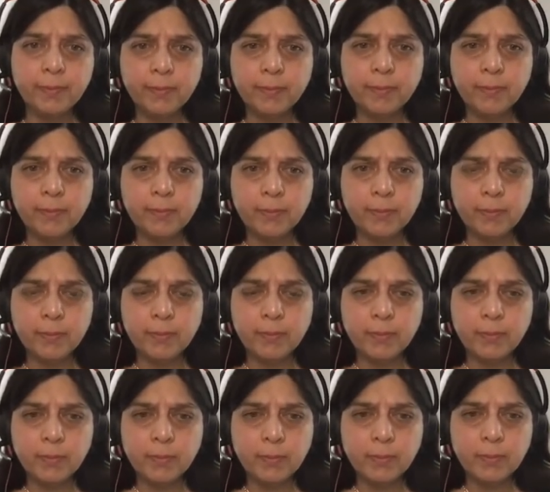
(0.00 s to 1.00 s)

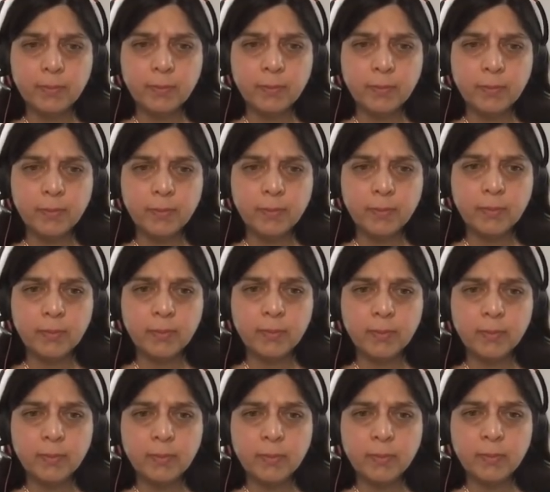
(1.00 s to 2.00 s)

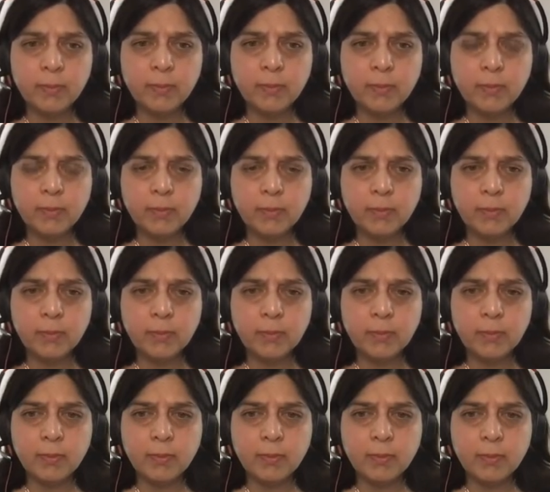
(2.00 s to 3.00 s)

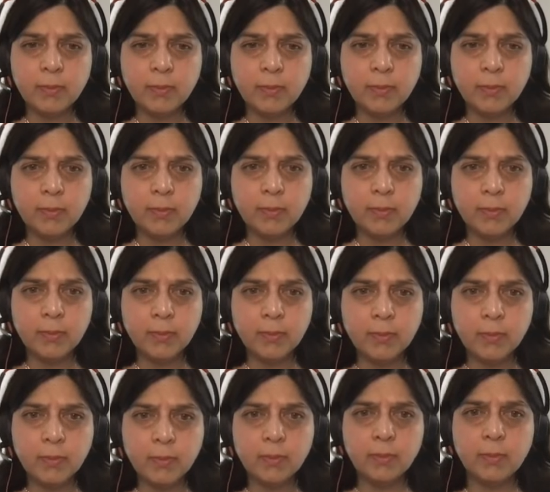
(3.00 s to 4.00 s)

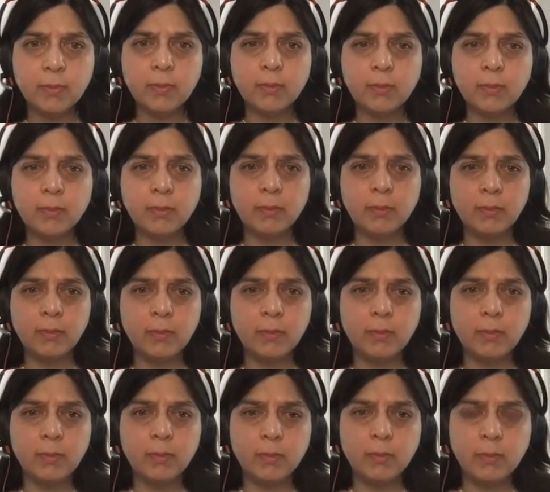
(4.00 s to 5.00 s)

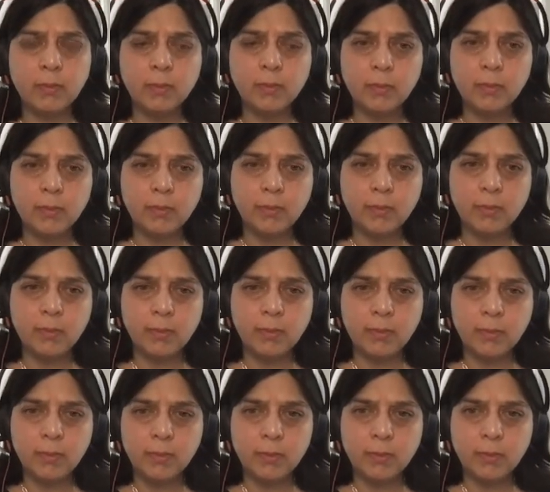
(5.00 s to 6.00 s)

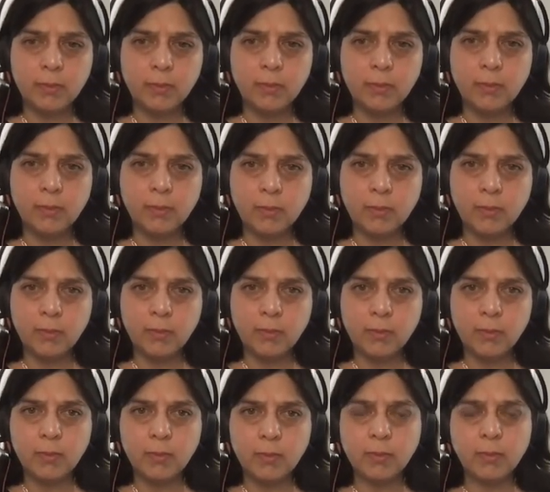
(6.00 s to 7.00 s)

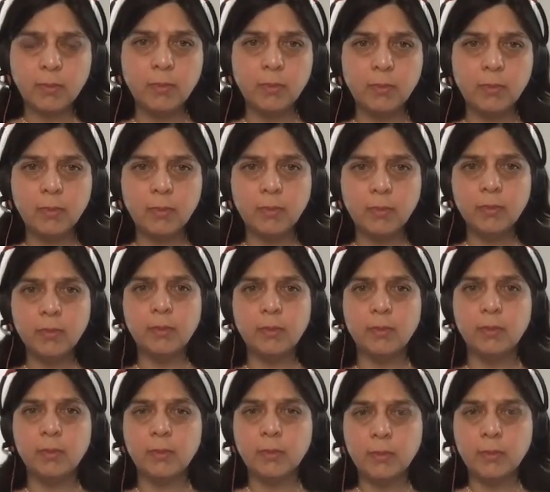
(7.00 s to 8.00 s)
(not speaking)